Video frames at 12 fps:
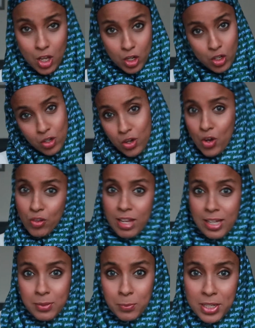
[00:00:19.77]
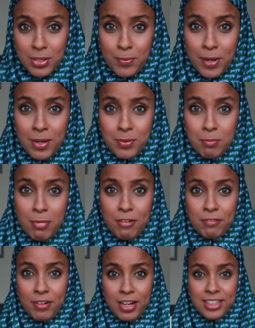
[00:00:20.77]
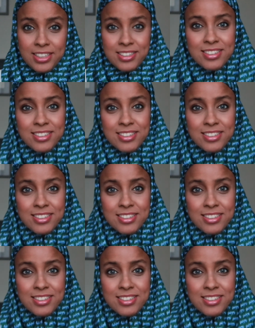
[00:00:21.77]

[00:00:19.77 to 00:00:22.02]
No, the other way around, my friend.